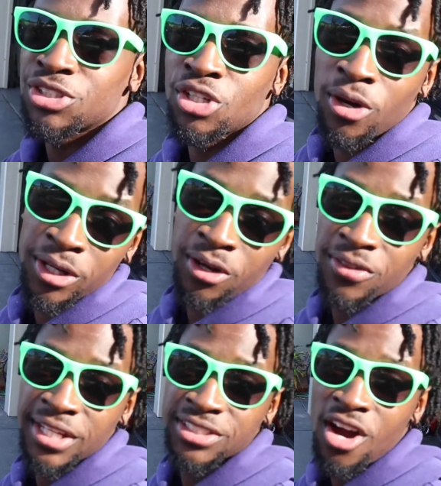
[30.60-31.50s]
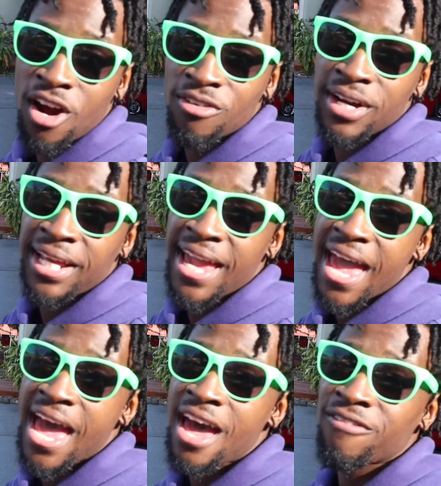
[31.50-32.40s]
soil that's already
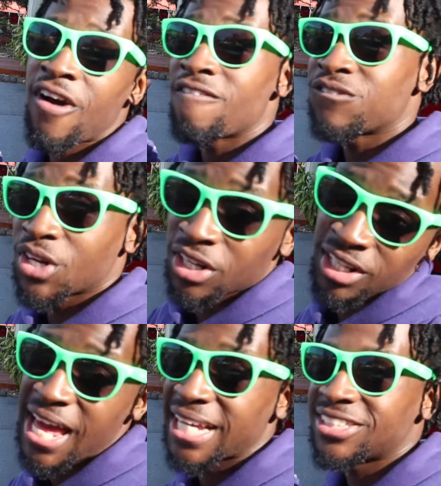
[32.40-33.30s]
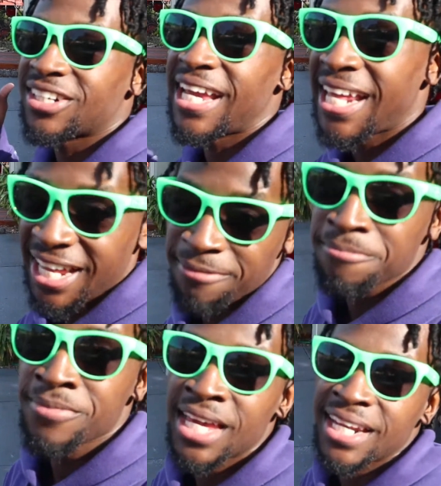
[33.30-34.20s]
have fertilizer in it.
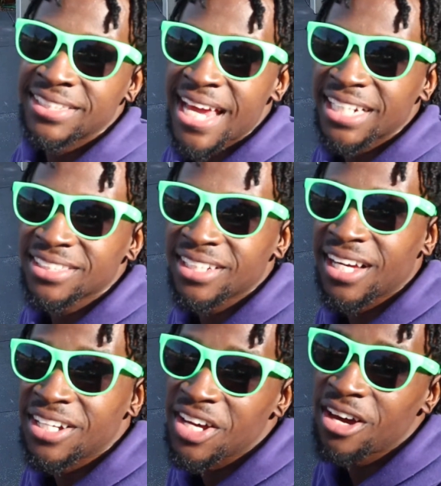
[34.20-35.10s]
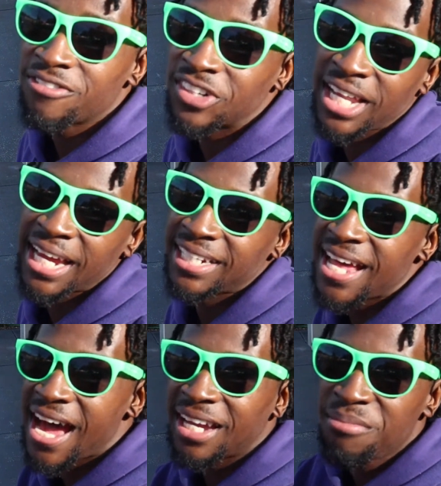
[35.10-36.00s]
And it's actually enough for like
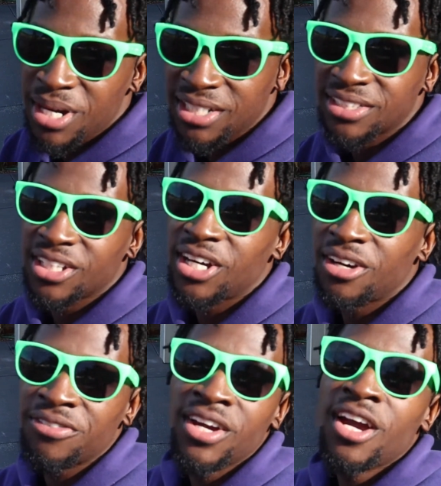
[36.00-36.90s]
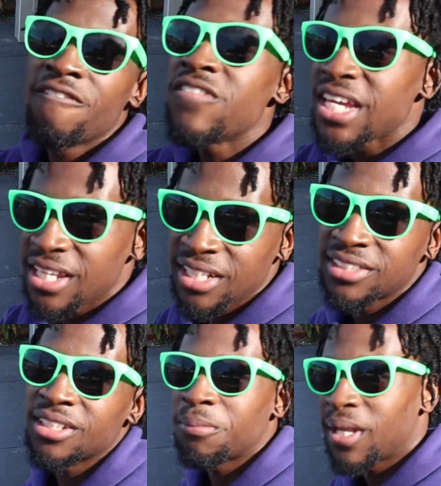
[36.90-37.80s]
9 months of feeding
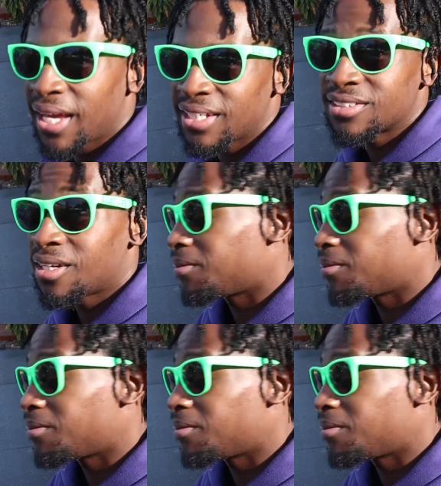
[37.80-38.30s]
to the plant, so